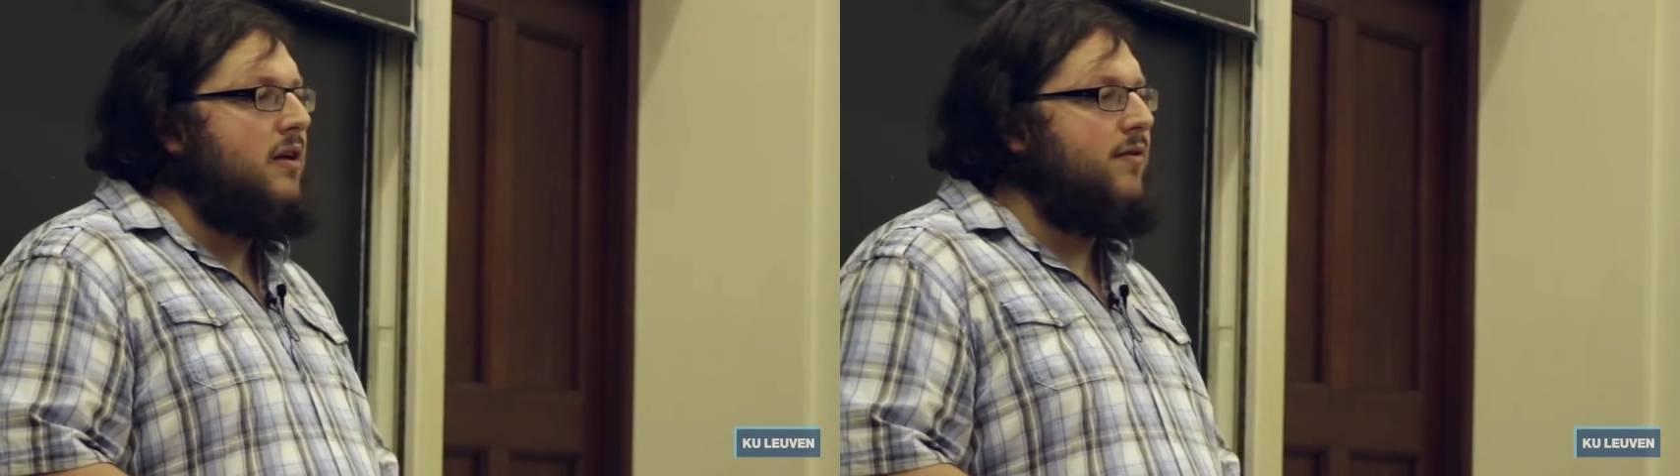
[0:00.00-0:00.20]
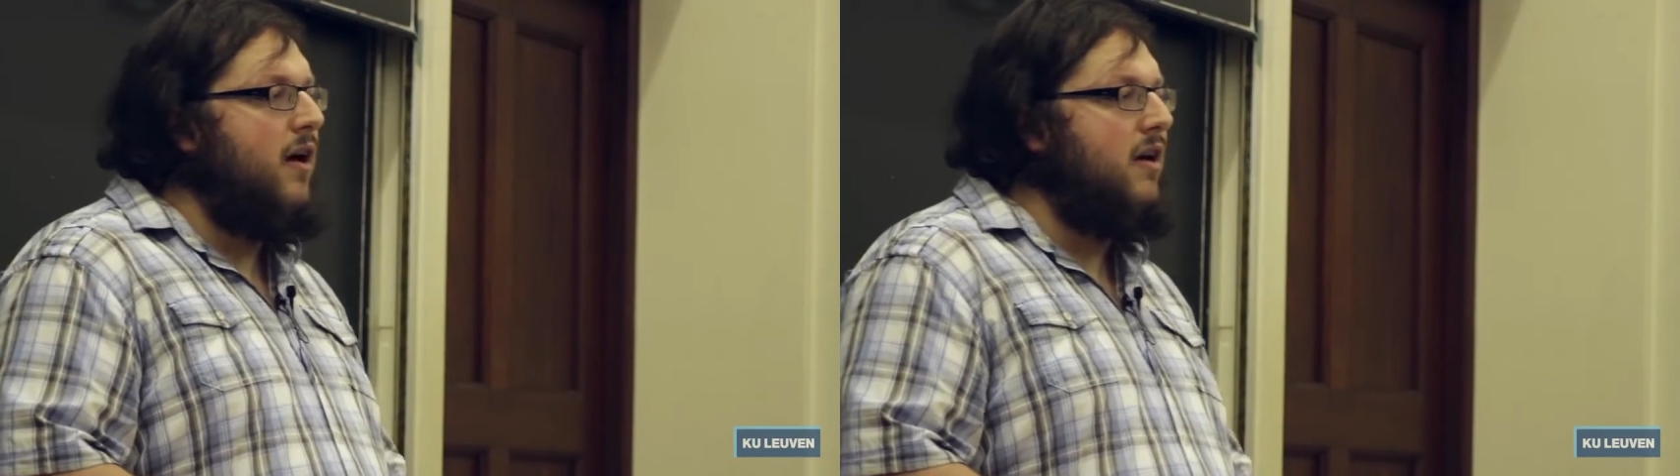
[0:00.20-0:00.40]

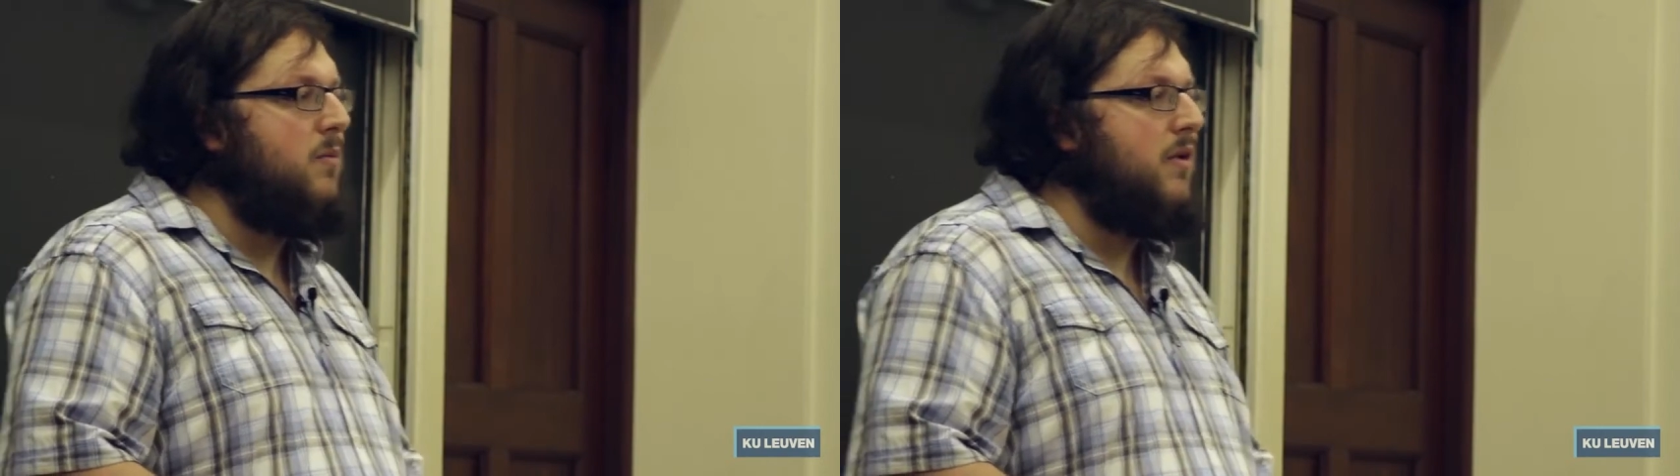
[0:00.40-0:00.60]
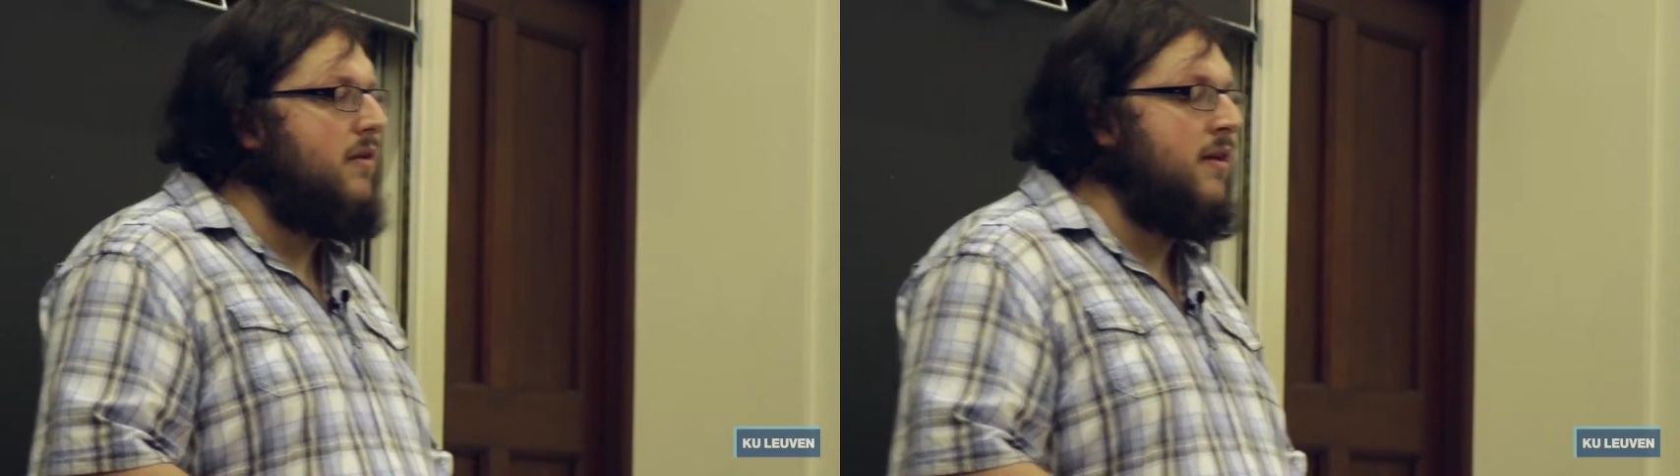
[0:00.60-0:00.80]

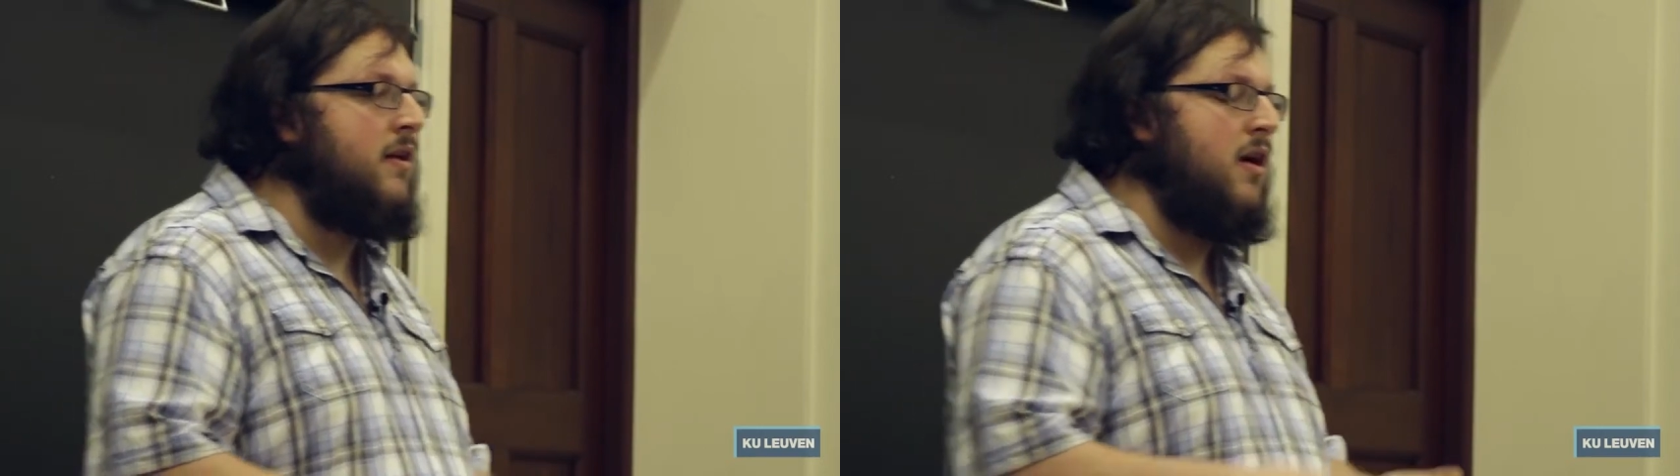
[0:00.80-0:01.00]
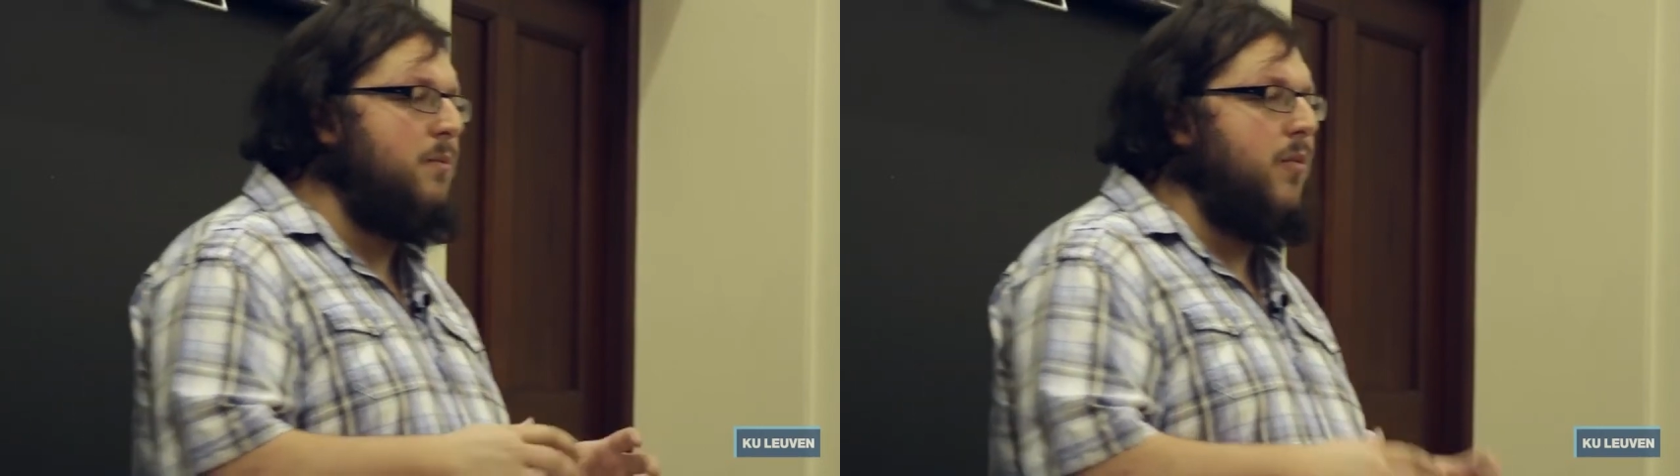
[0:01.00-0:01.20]
arguments
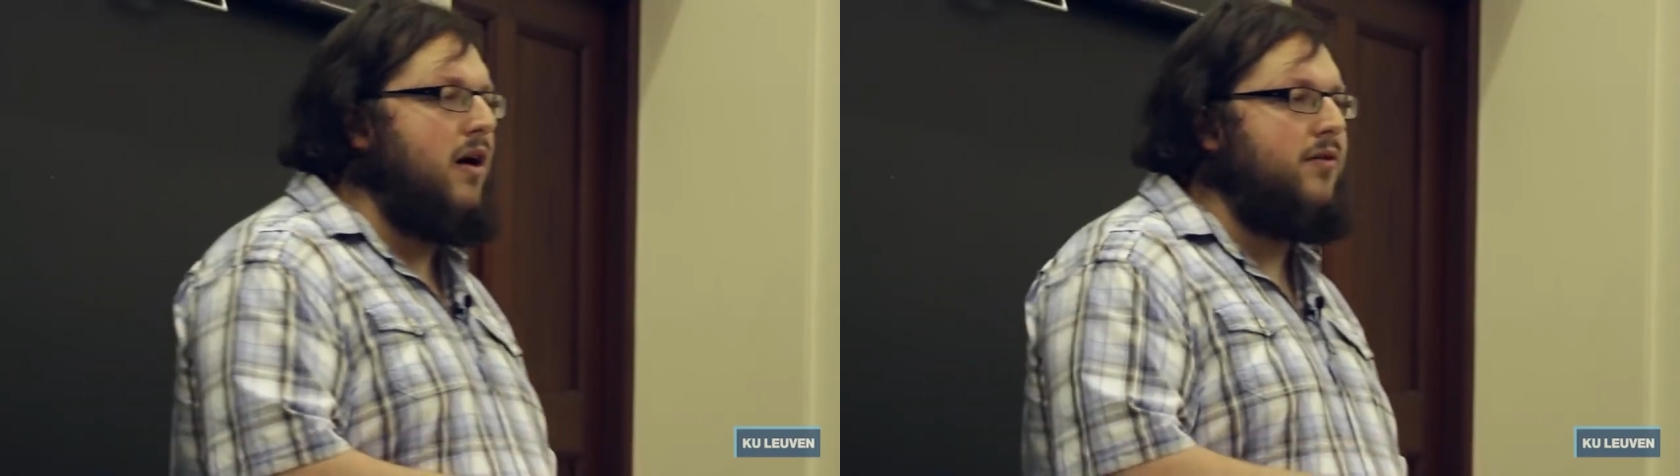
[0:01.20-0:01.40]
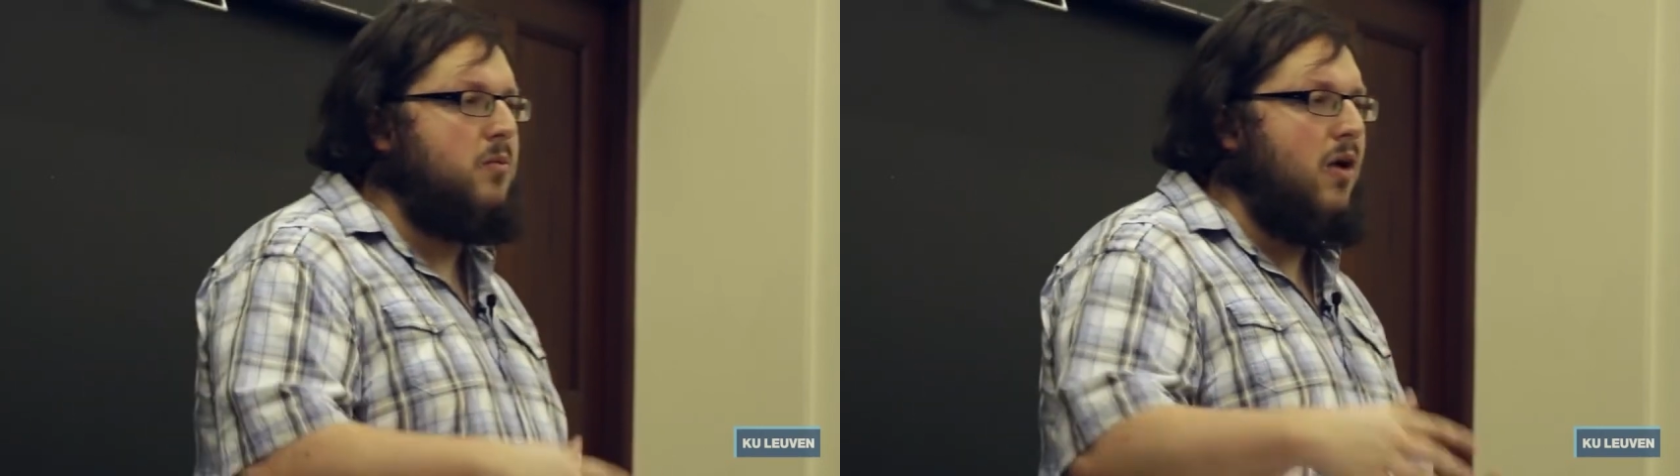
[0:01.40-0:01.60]
apart
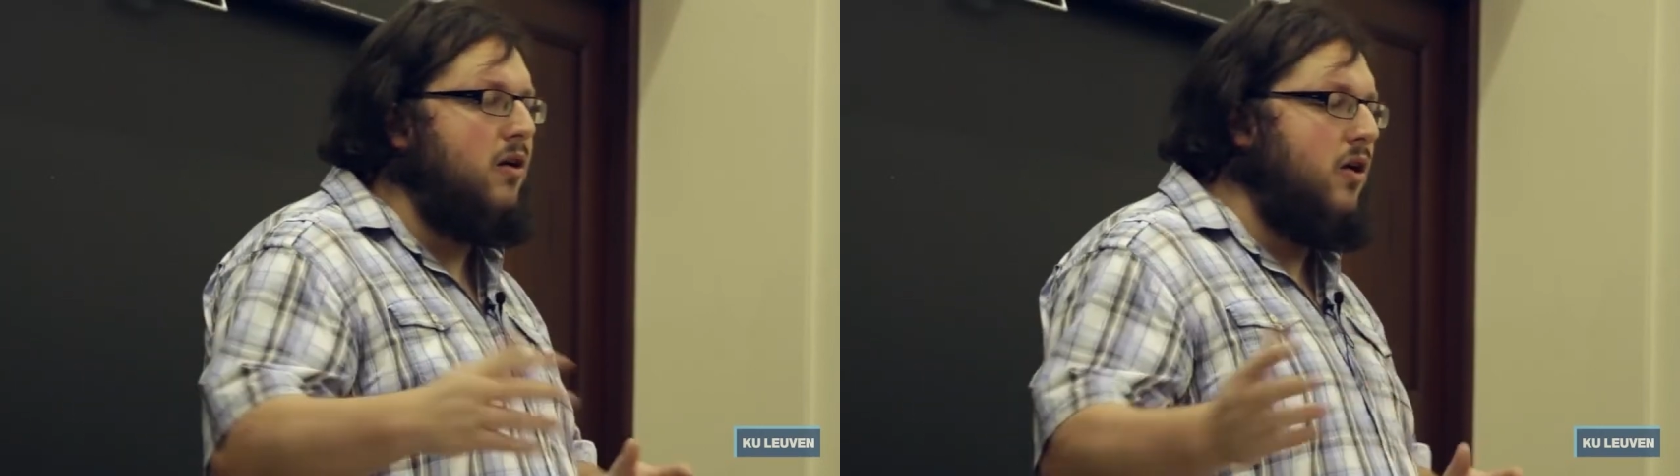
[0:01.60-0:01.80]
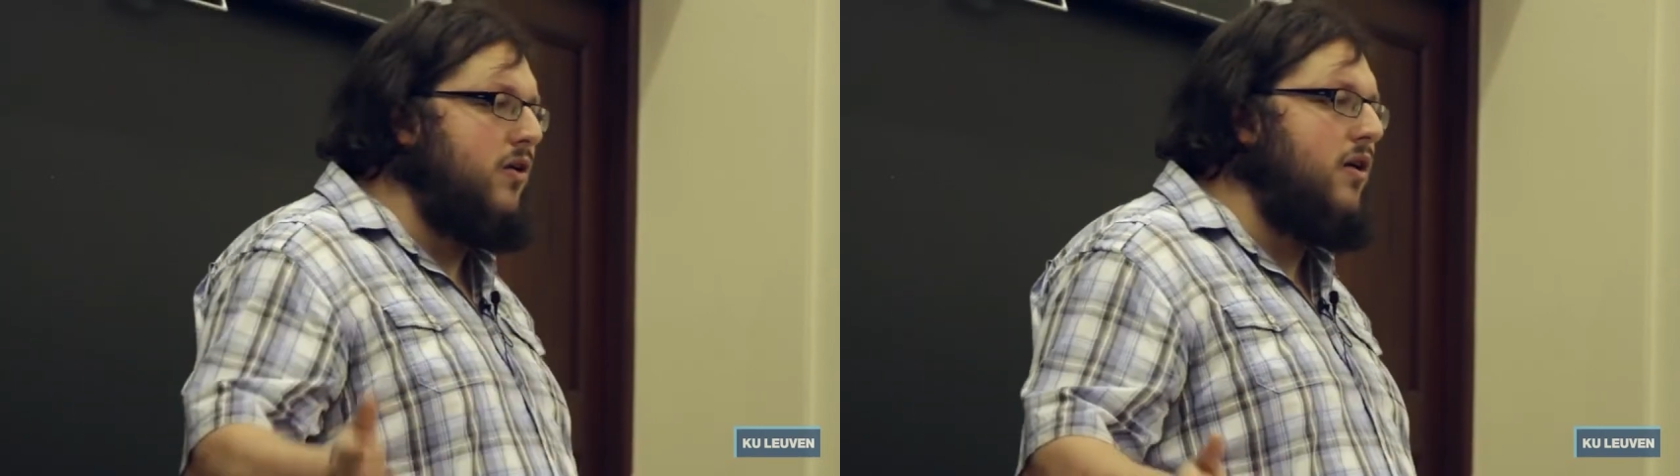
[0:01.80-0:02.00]
from all other